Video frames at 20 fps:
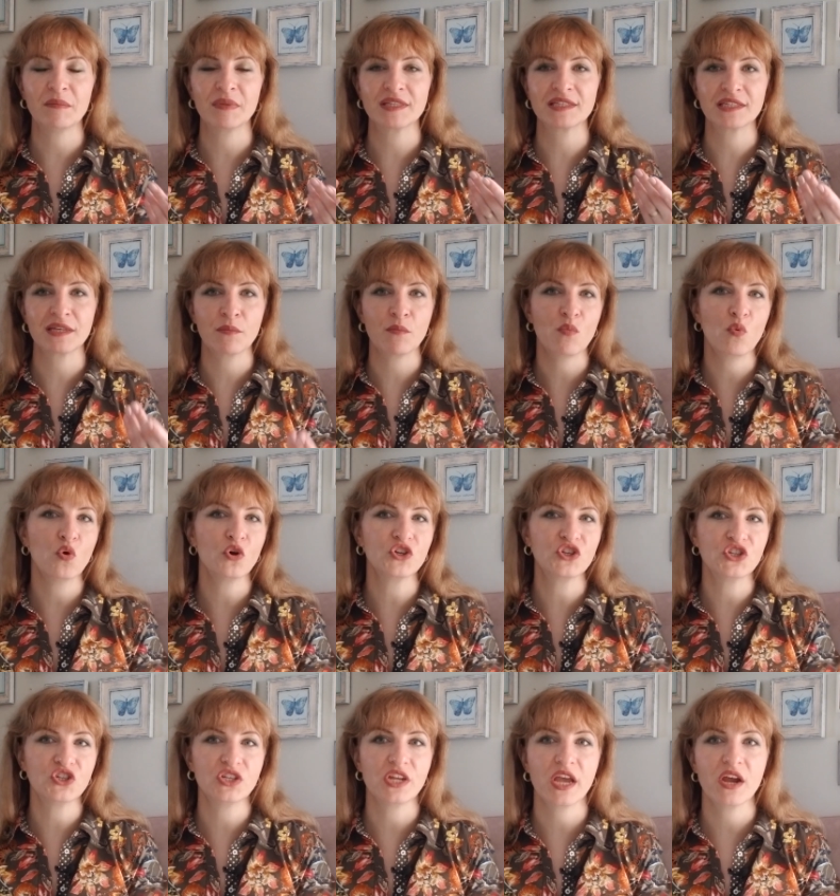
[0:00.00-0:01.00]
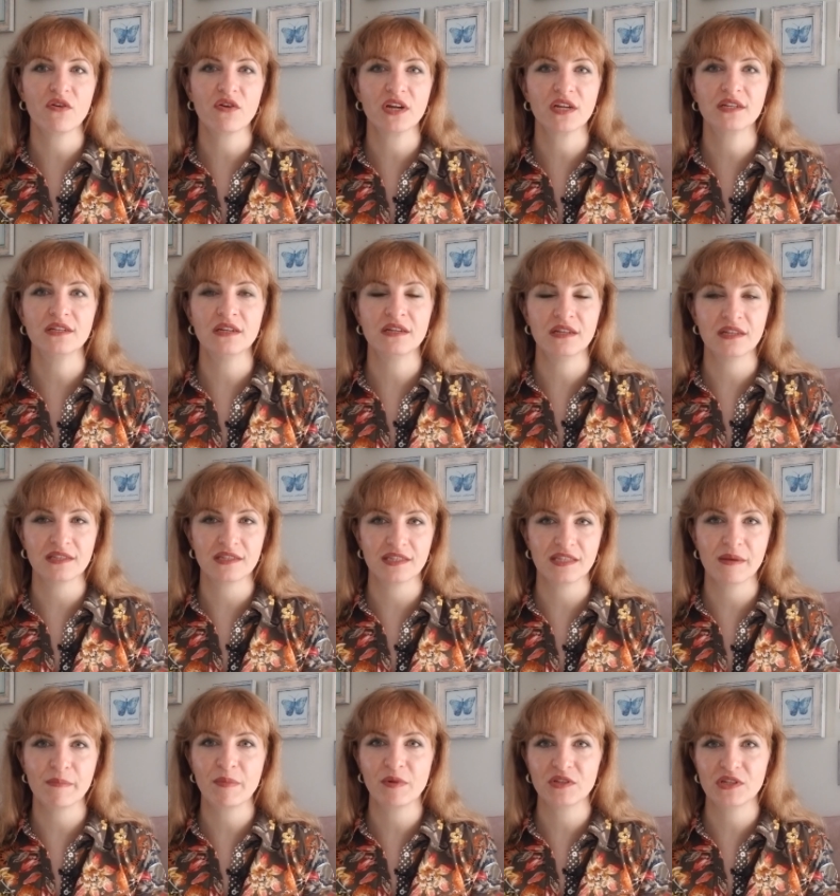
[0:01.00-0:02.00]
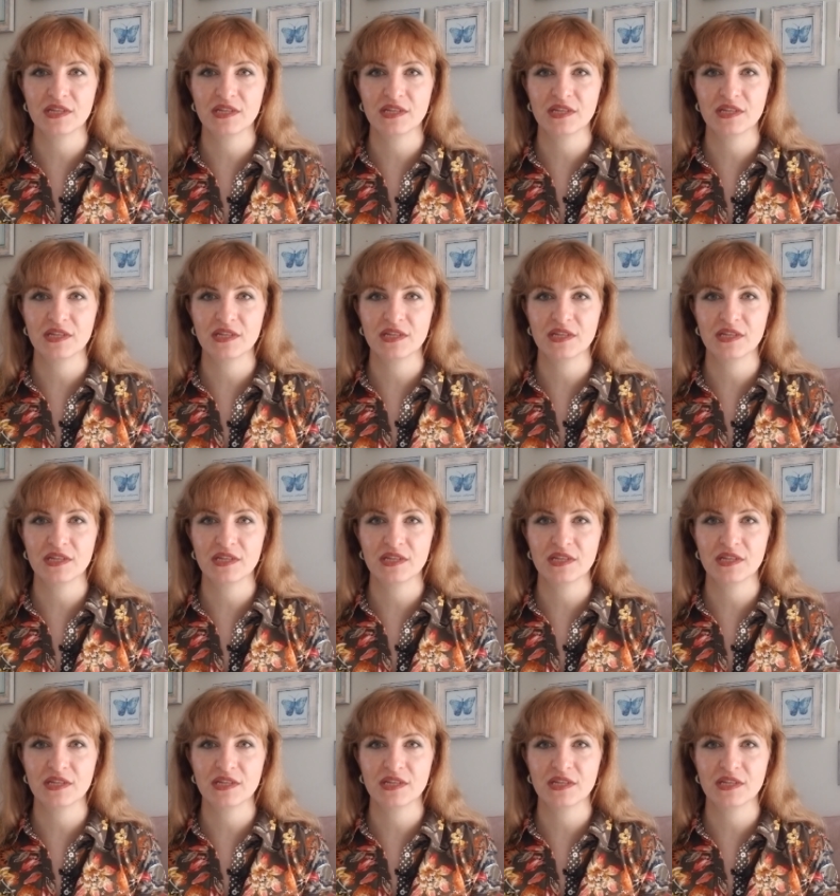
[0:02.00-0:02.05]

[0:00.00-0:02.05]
but some more generic and simple